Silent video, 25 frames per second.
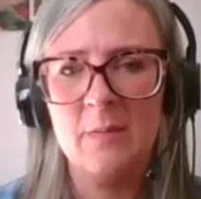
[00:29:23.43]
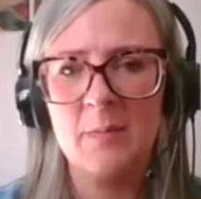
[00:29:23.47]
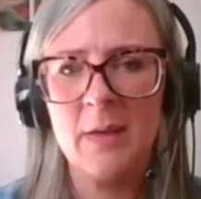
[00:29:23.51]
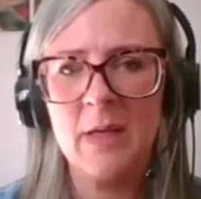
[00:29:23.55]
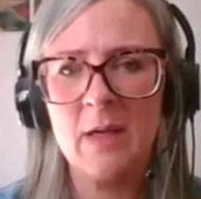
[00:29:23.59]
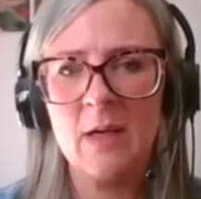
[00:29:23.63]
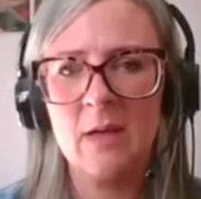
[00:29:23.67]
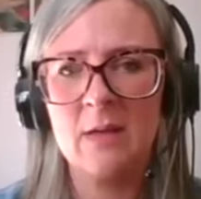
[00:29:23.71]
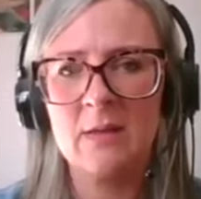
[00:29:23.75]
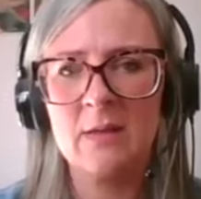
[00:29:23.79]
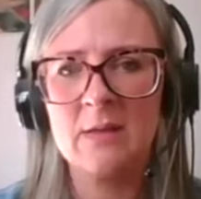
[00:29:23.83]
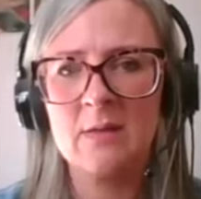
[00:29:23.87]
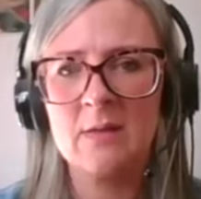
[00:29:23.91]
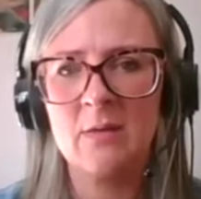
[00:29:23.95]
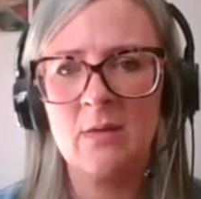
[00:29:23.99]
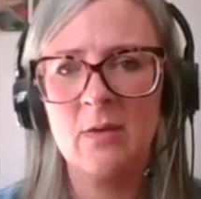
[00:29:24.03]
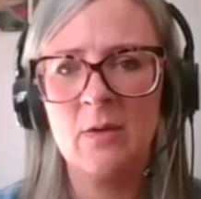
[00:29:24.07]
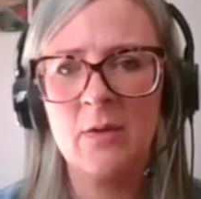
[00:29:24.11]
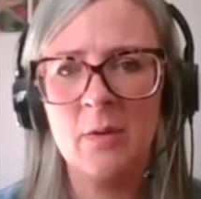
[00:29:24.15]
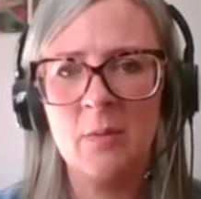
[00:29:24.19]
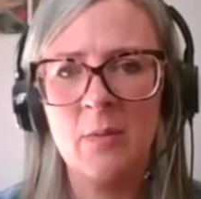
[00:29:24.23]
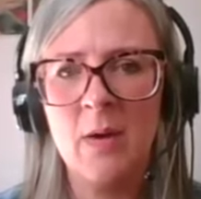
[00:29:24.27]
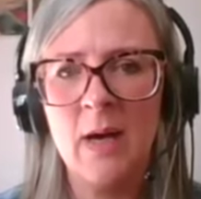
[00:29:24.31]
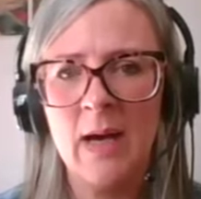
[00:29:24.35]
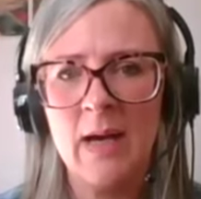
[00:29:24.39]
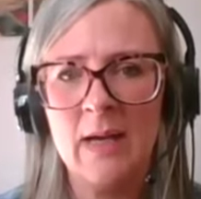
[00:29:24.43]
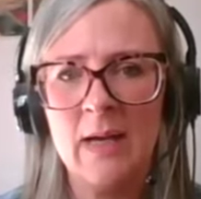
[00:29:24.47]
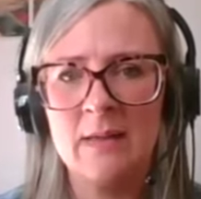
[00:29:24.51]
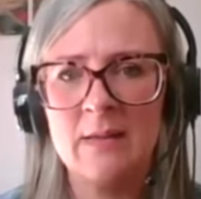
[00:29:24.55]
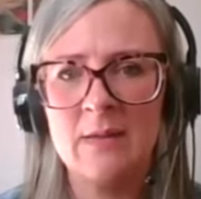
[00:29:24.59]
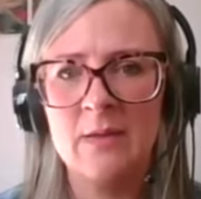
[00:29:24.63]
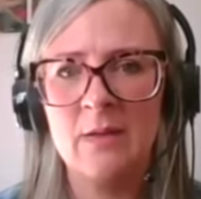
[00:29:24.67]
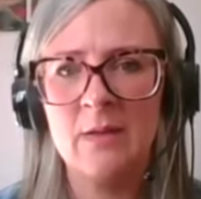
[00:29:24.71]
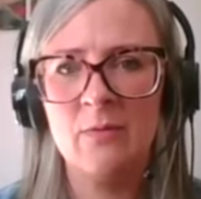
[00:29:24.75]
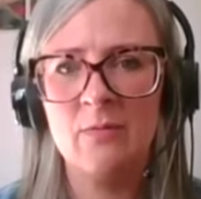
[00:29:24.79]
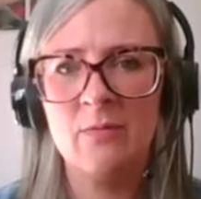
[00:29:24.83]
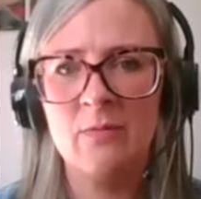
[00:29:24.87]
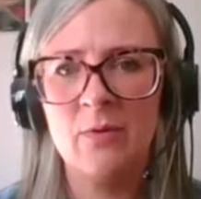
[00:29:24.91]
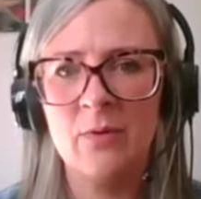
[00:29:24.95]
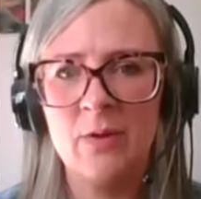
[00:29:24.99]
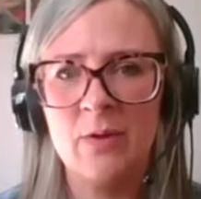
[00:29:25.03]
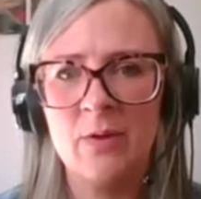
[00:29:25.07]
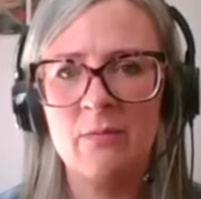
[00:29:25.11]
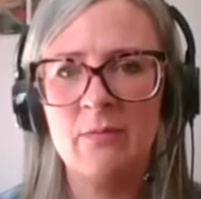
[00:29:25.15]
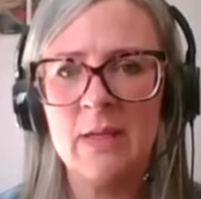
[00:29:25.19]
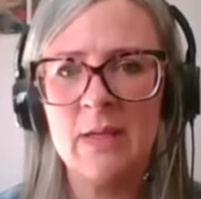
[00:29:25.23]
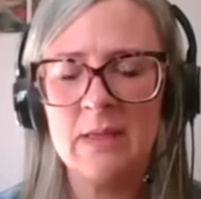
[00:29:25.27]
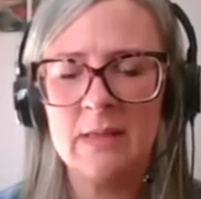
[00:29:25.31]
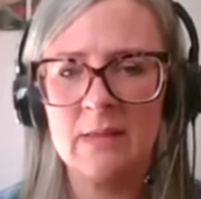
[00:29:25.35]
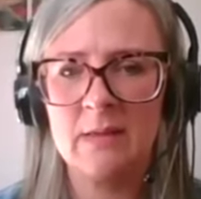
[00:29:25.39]
because otherwise you run
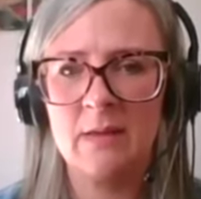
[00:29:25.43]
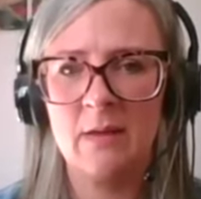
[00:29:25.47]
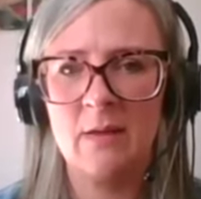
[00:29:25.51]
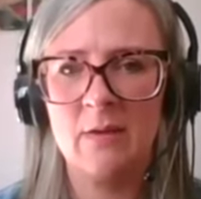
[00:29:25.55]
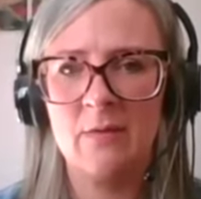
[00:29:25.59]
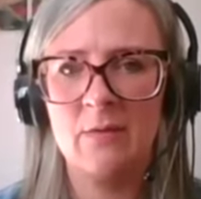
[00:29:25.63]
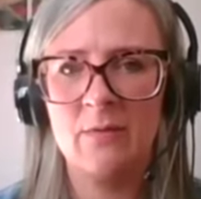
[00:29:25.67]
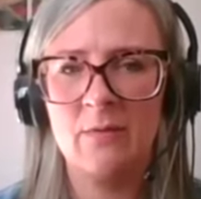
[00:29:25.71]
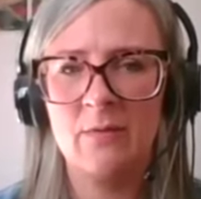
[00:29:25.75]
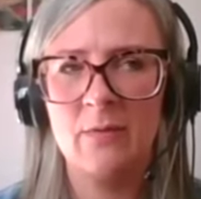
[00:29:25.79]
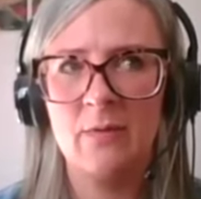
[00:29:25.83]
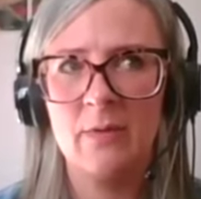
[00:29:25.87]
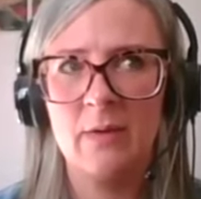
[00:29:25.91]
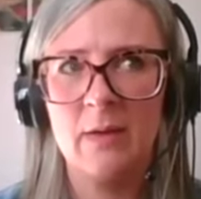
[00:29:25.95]
the risk of